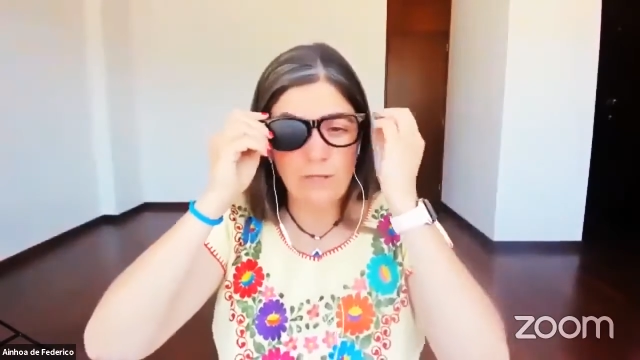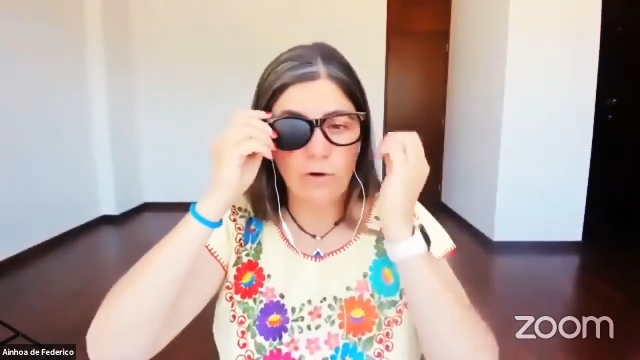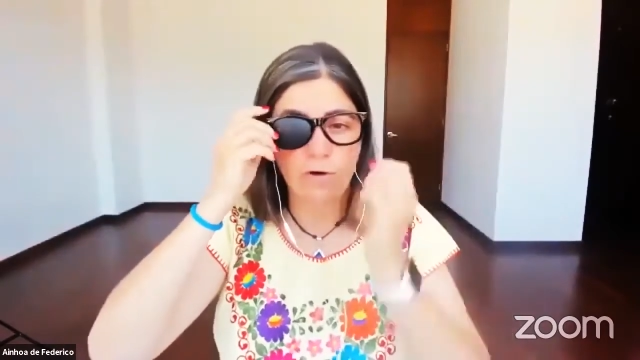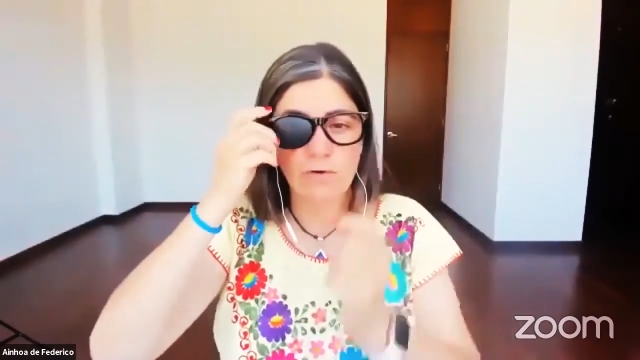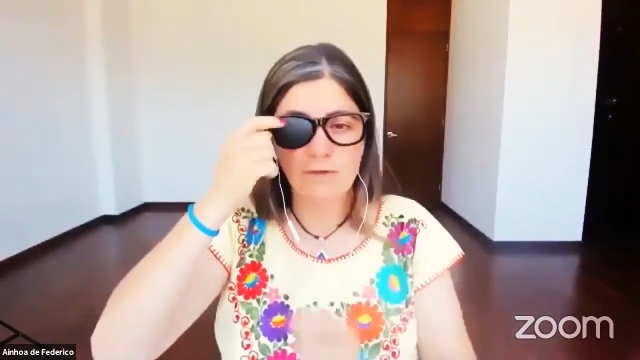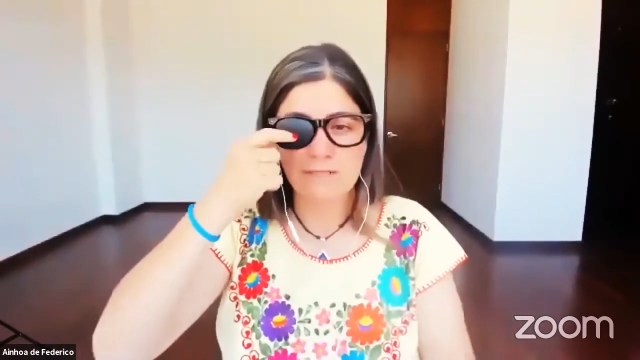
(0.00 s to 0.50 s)

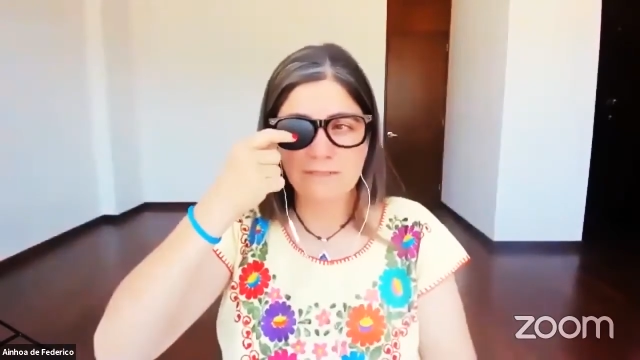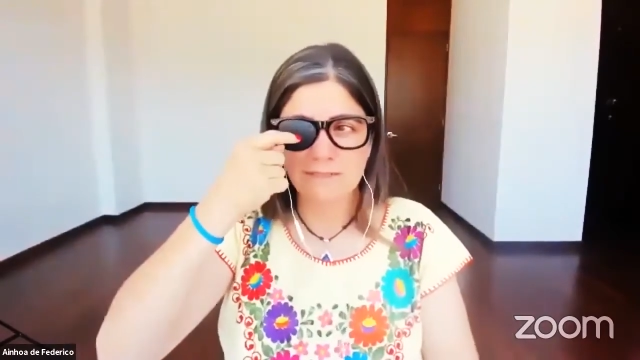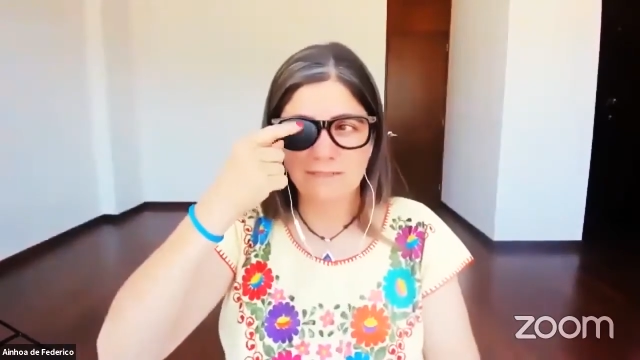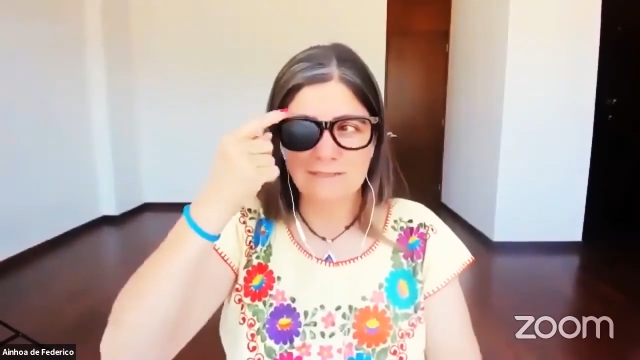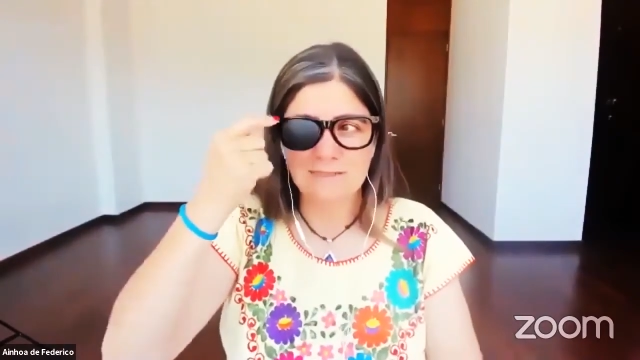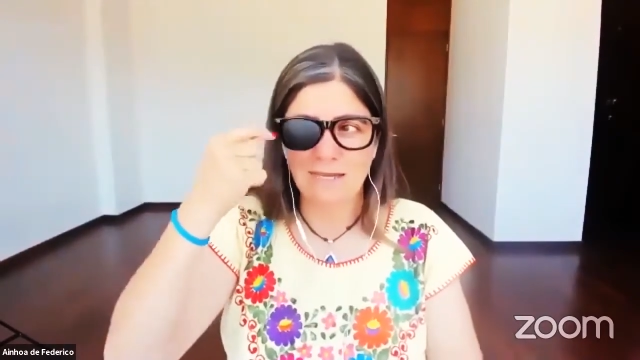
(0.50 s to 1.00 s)
encourage
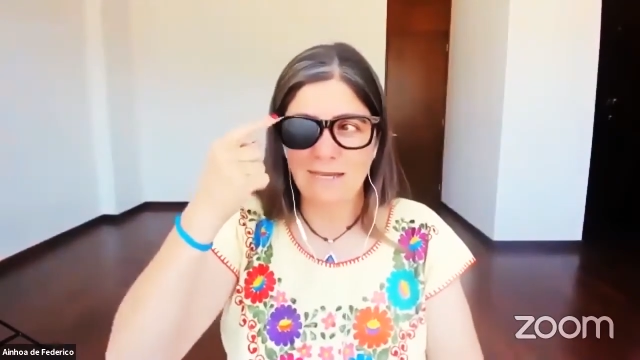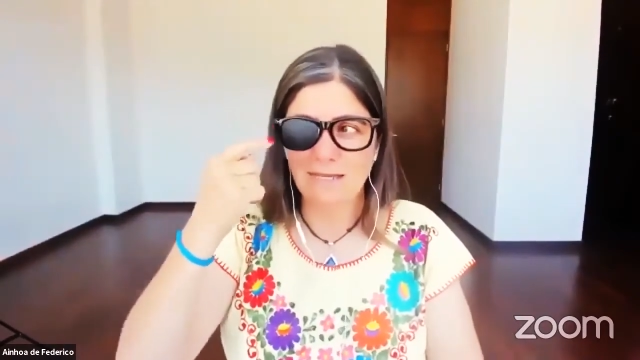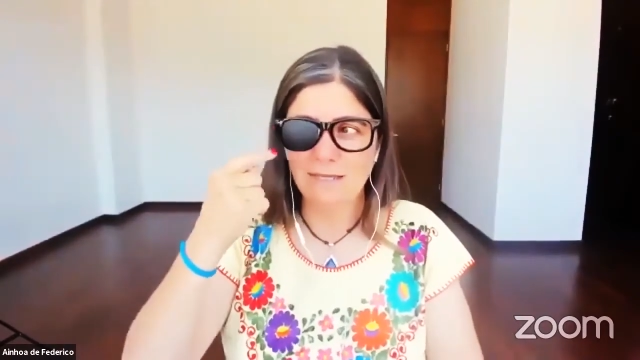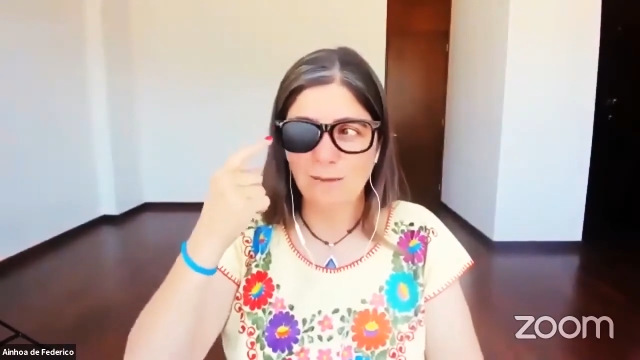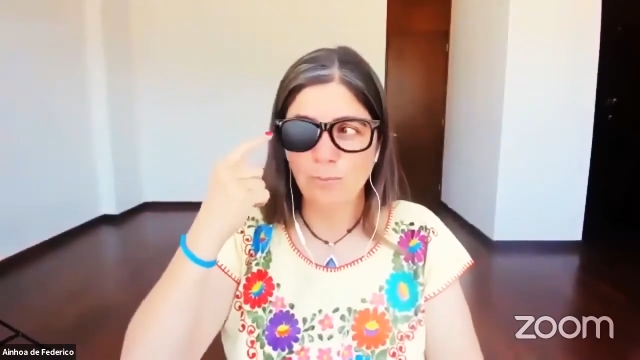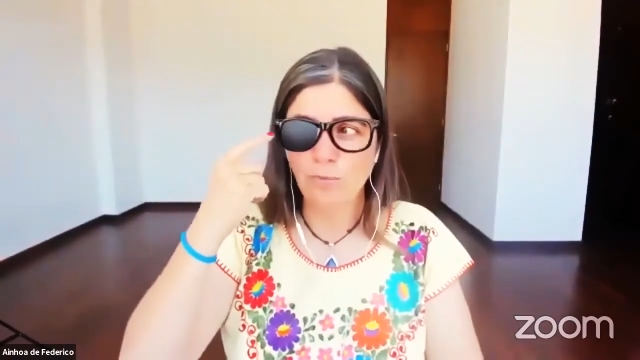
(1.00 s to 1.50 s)
the
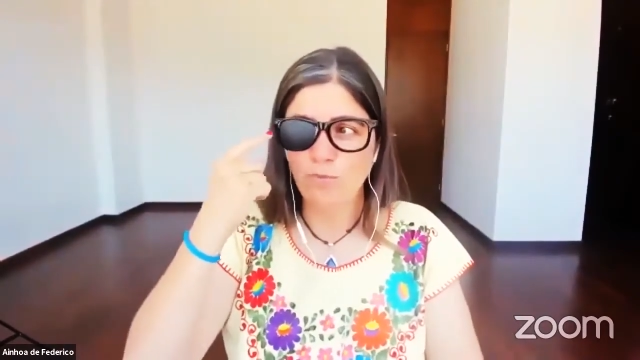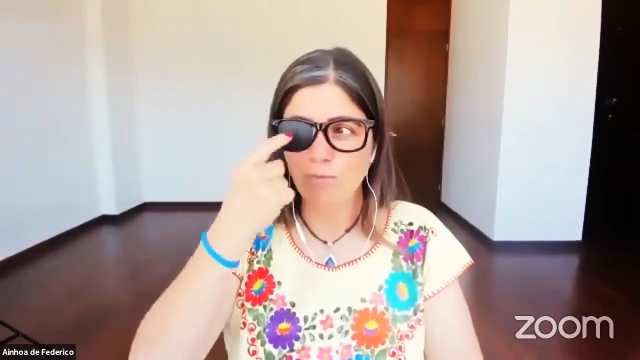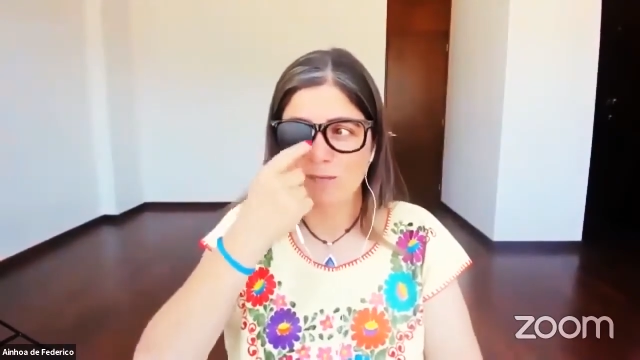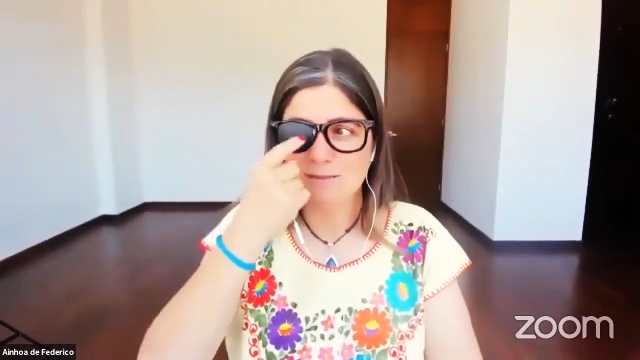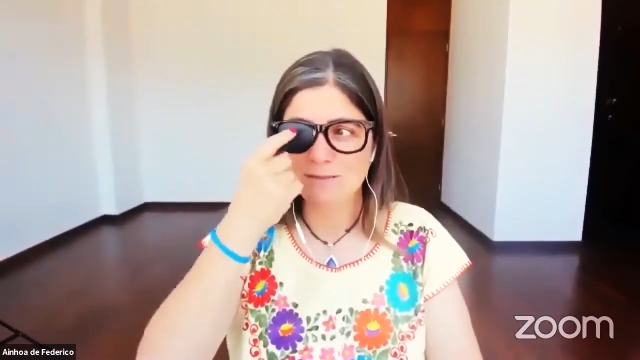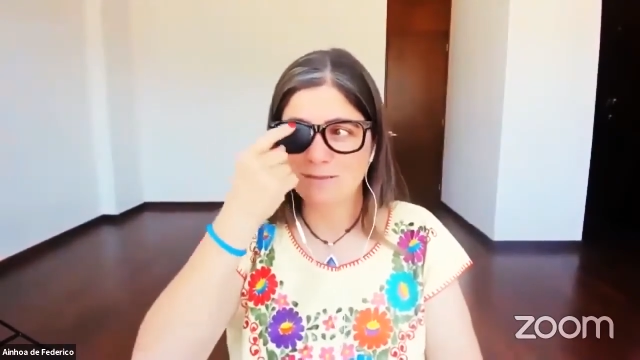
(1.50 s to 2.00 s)
saccadic
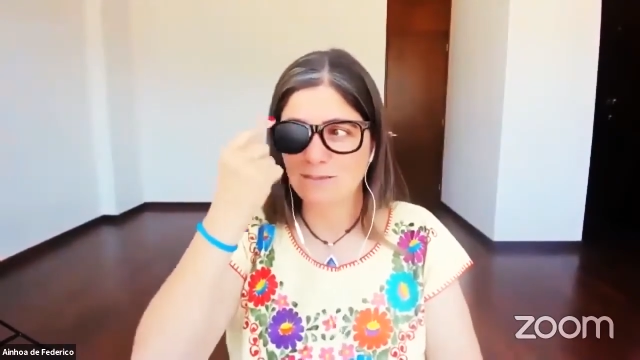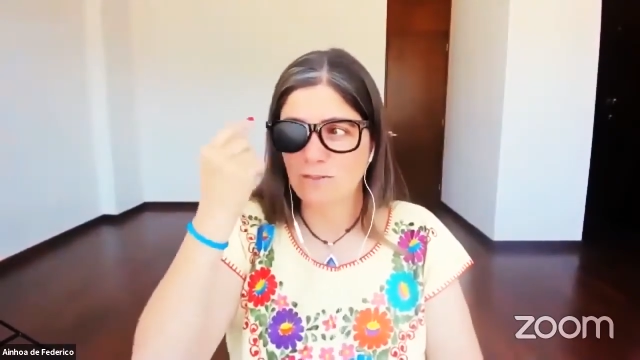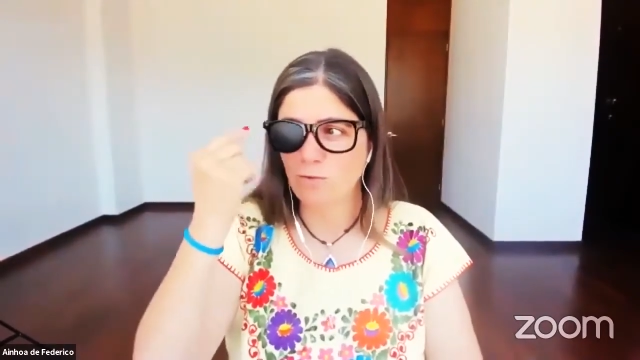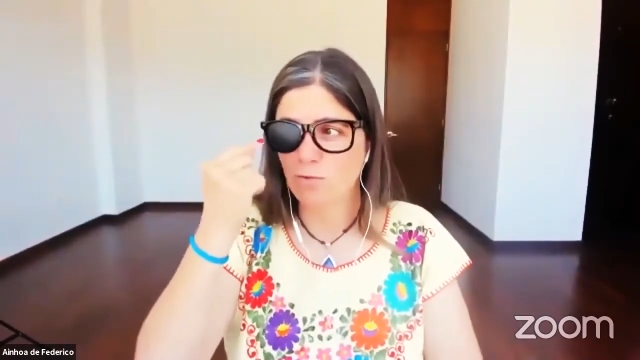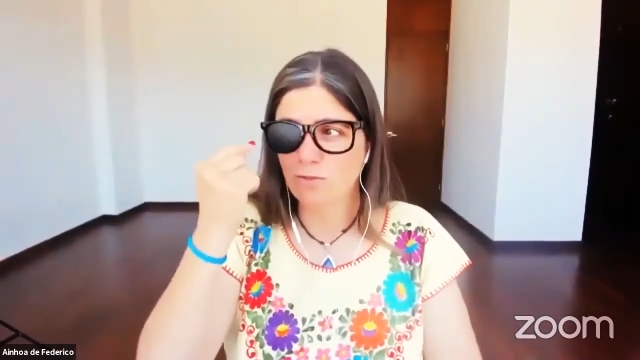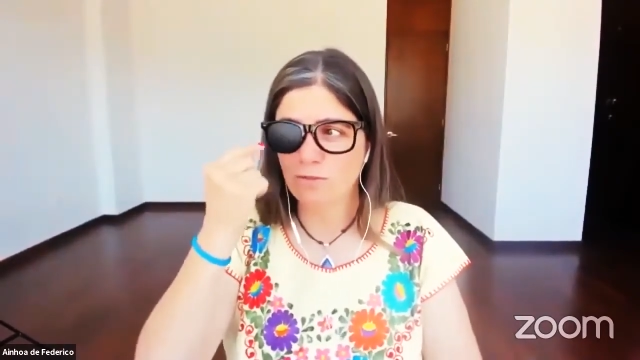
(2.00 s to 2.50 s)
movements that
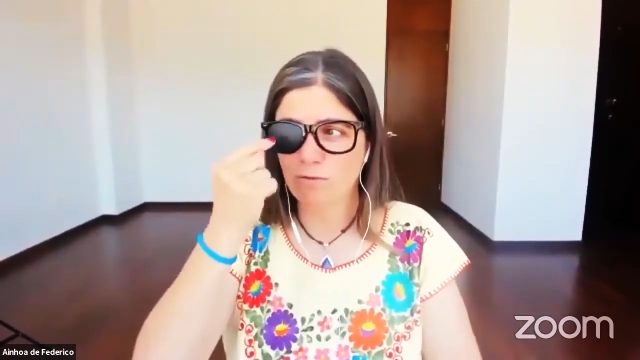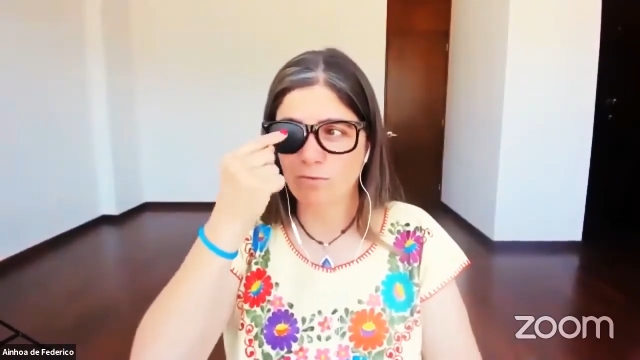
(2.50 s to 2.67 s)
you look